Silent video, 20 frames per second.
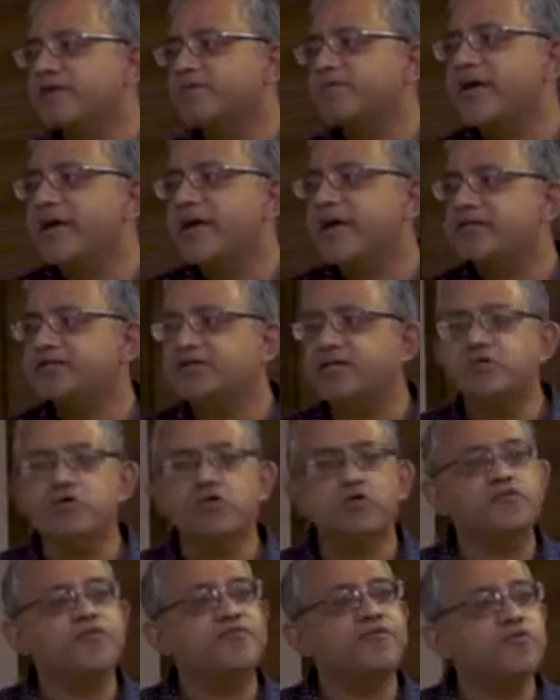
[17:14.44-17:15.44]
the biggest, and
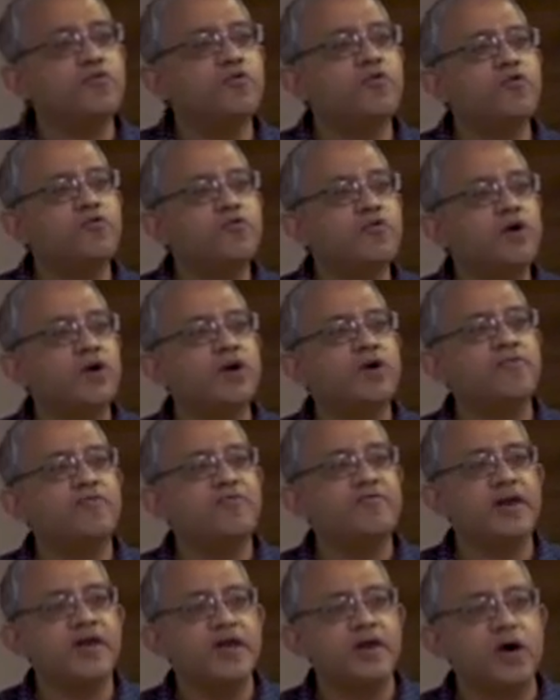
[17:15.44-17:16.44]
those of you who work
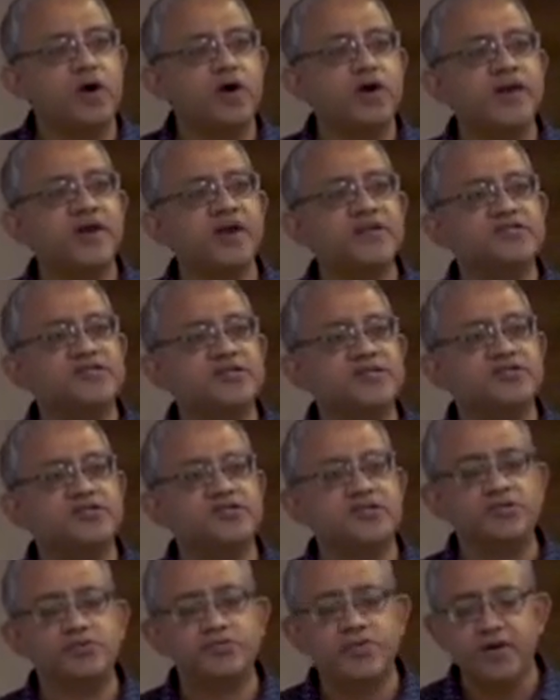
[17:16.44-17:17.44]
in
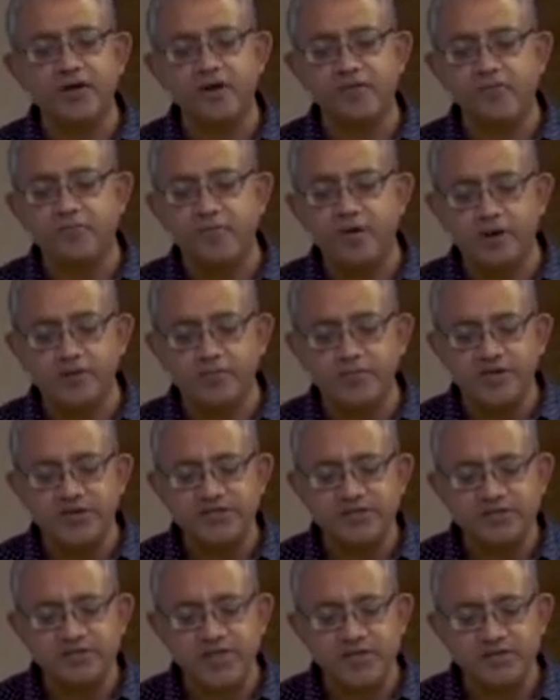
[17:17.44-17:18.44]
organizations will
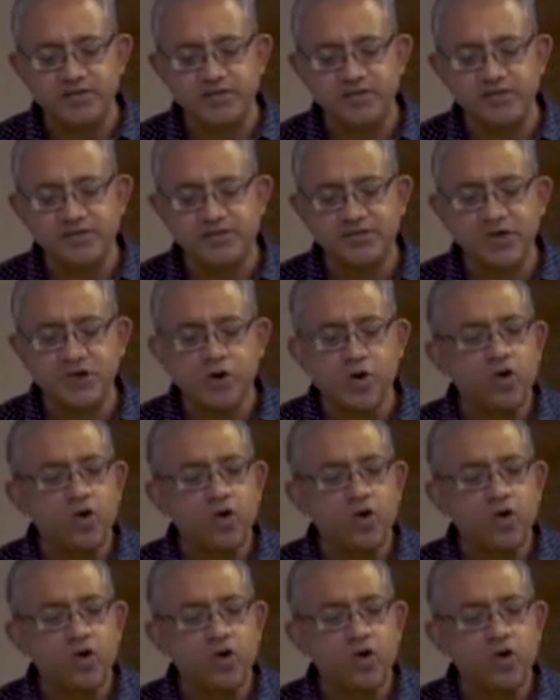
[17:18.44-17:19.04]
appreciate this,